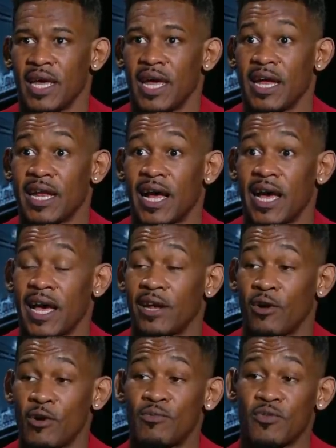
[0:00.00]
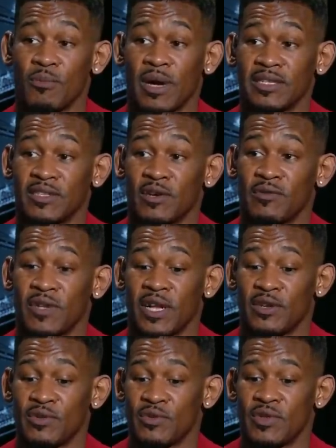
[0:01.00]
And I had hope for myself, and
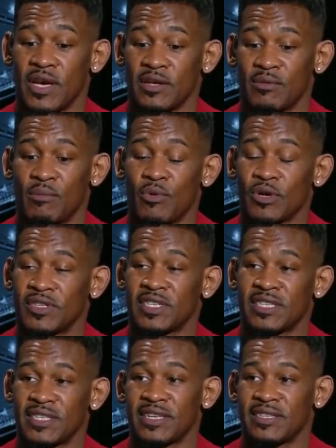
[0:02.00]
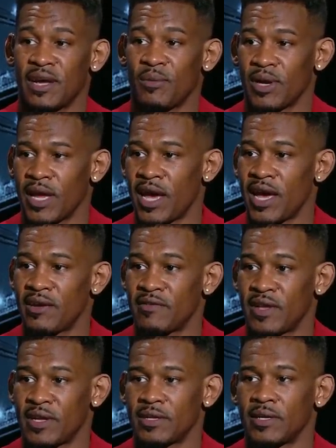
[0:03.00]
I knew that the more success I would have,
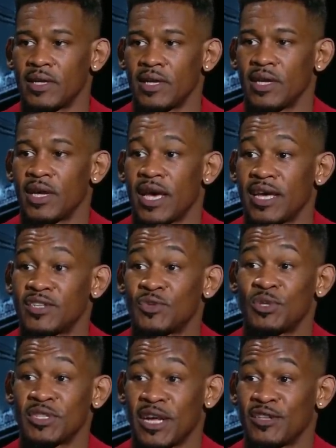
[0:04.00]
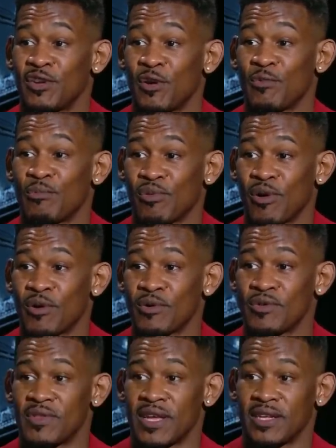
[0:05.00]
that as soon as I turned
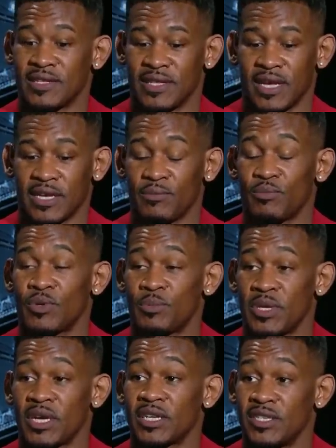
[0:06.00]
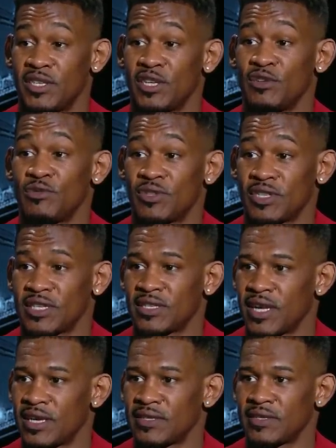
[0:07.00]
pro, that, that would be a continued
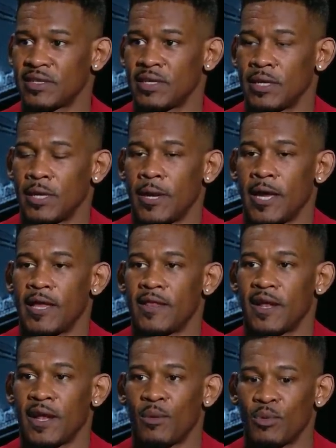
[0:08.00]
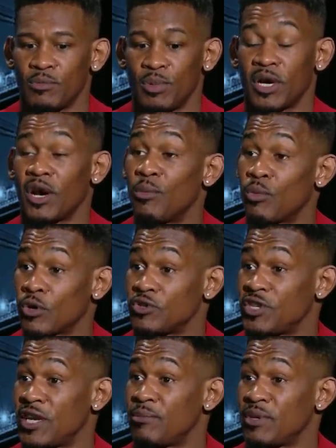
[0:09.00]
success and that I would become world
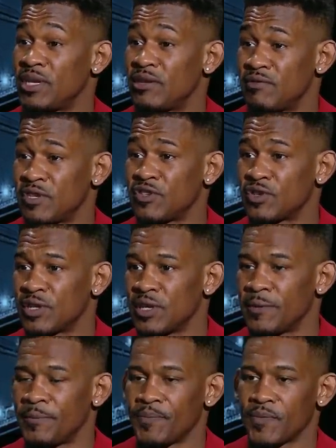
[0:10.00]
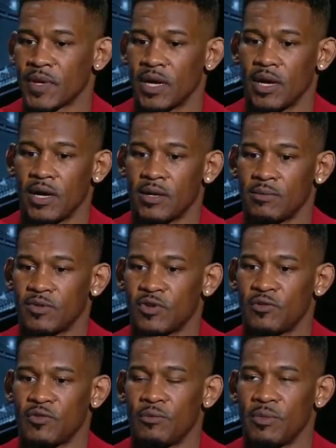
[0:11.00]
champion eventually. Um,
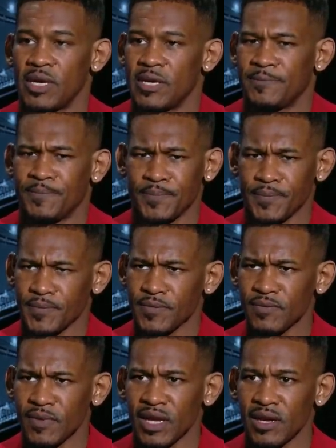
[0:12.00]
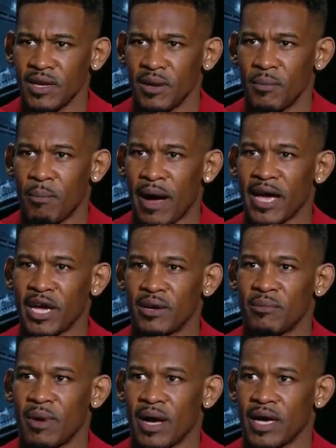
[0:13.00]
so for me, my,
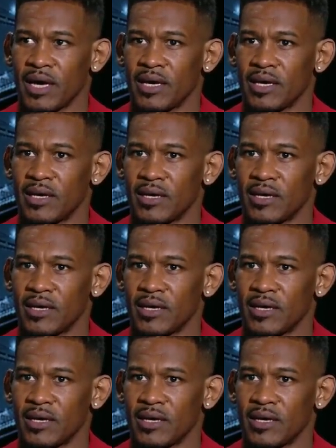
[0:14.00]
my